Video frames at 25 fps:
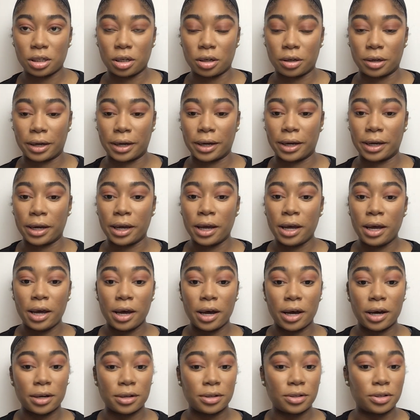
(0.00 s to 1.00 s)
Okay,
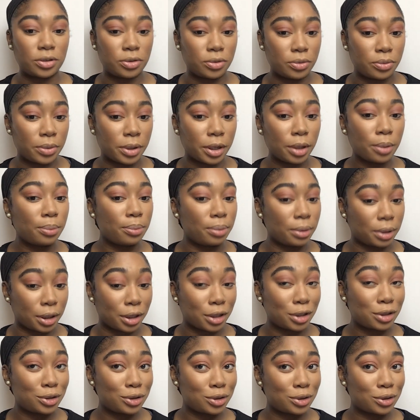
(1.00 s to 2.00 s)
I do wear
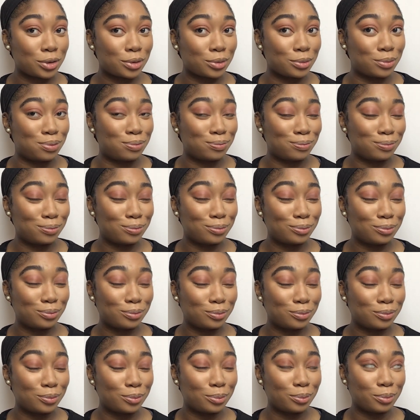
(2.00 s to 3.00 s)
blush
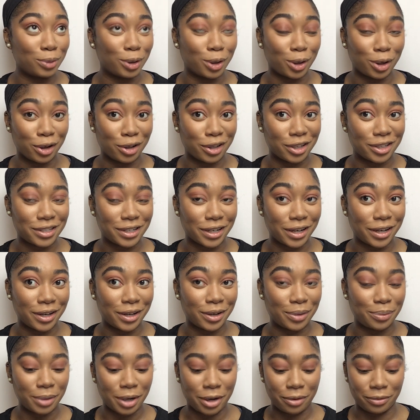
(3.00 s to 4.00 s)
all the
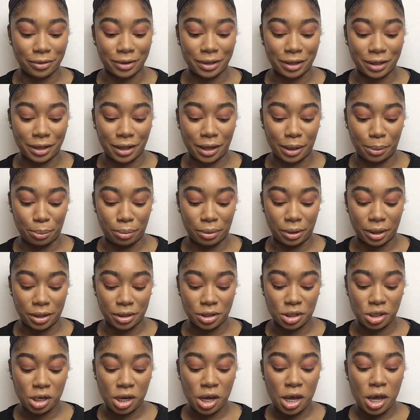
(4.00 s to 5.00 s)
time. I really like
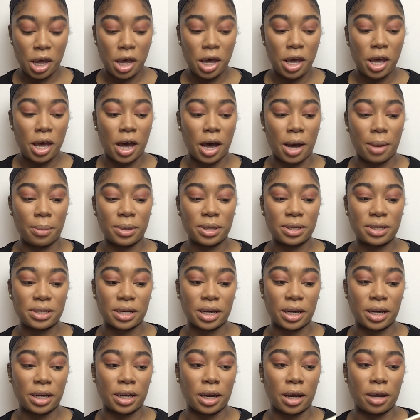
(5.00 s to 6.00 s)
blush. I'm gonna
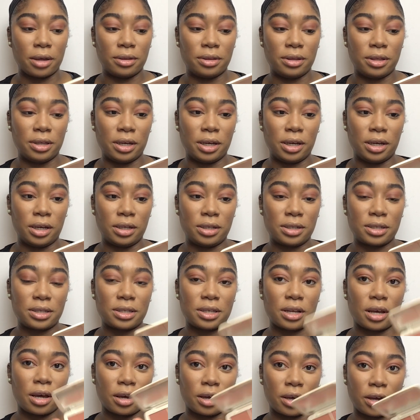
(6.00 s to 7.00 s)
take this
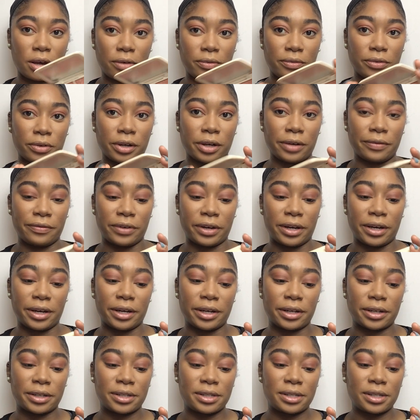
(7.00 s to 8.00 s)
Cover
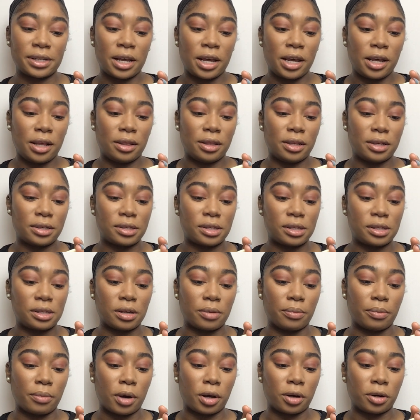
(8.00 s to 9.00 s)
FX. This is the
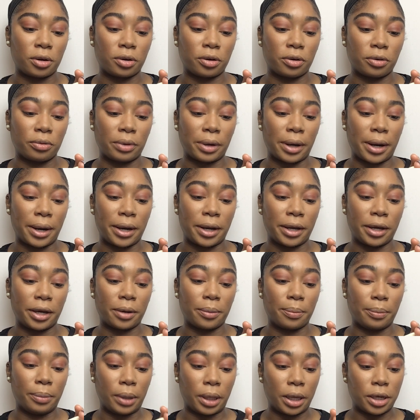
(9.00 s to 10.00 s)
Monochromatic
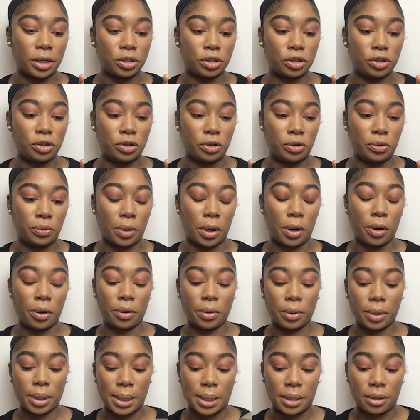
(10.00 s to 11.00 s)
Blush
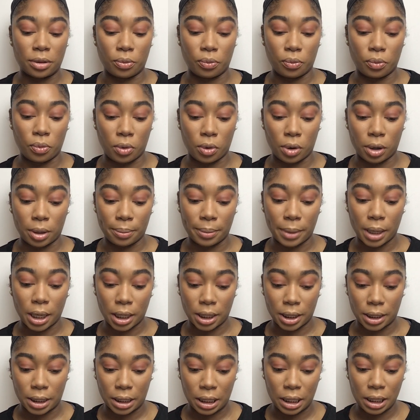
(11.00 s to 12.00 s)
Duo in the Warm
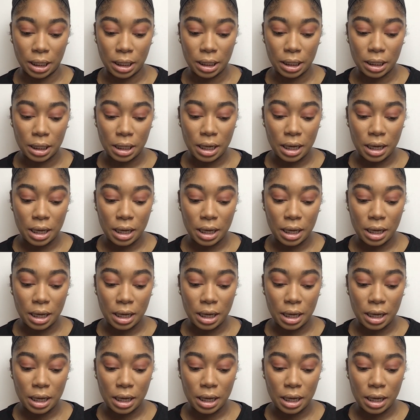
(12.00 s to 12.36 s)
Honey.